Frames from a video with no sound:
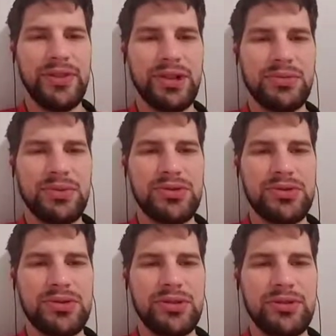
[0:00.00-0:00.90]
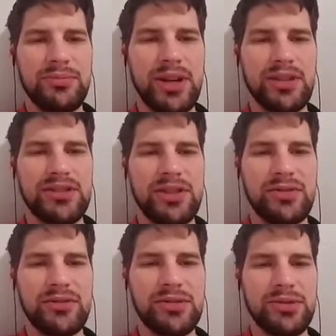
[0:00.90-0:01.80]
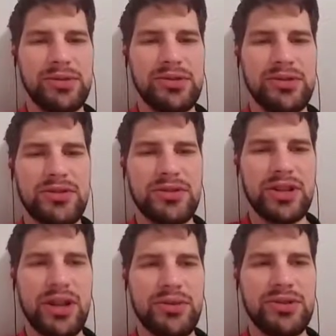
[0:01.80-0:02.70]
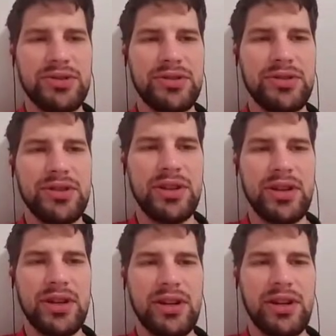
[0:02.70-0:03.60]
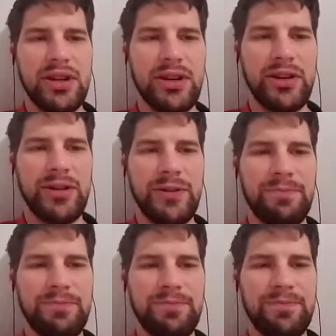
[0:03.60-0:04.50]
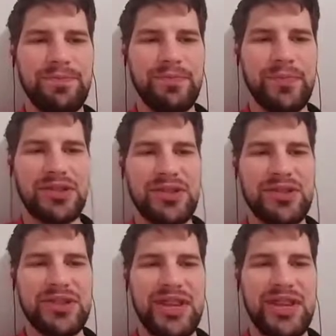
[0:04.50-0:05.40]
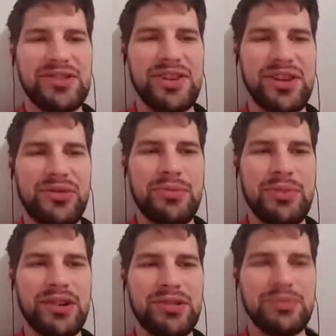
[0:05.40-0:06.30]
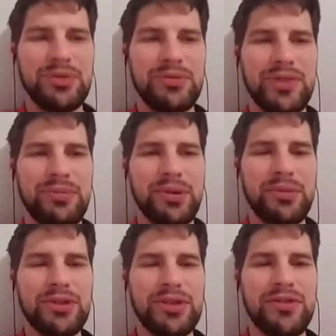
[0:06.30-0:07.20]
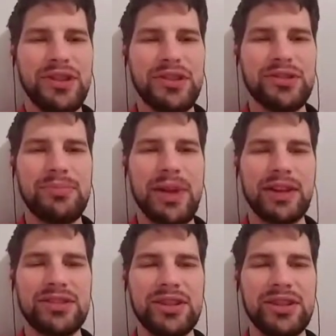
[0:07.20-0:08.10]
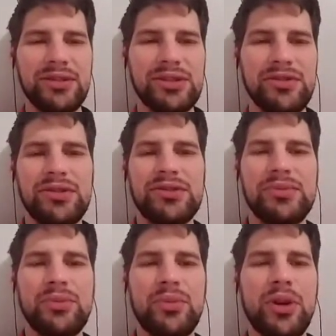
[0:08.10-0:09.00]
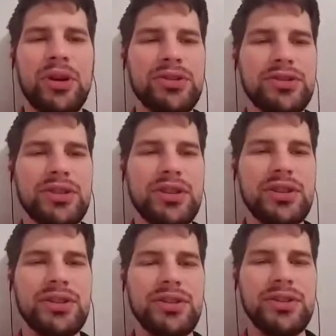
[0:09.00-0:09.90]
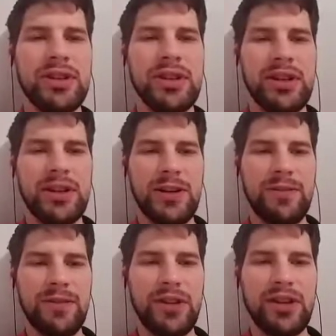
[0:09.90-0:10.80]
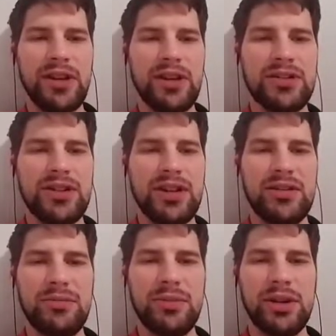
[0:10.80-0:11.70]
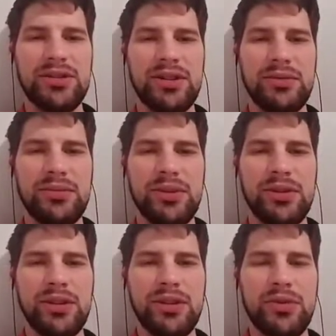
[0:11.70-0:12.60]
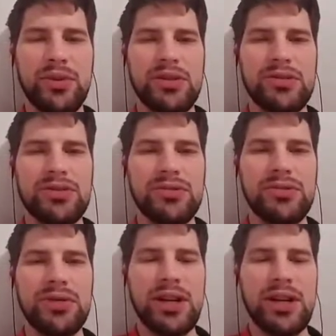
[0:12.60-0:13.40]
Ekvils are maxed out, though these archer towers. I say this cannon's not quite maxed, but yeah, pretty much everything is maxed out except for some walls, and the king is not maxed out, but like the queen is too.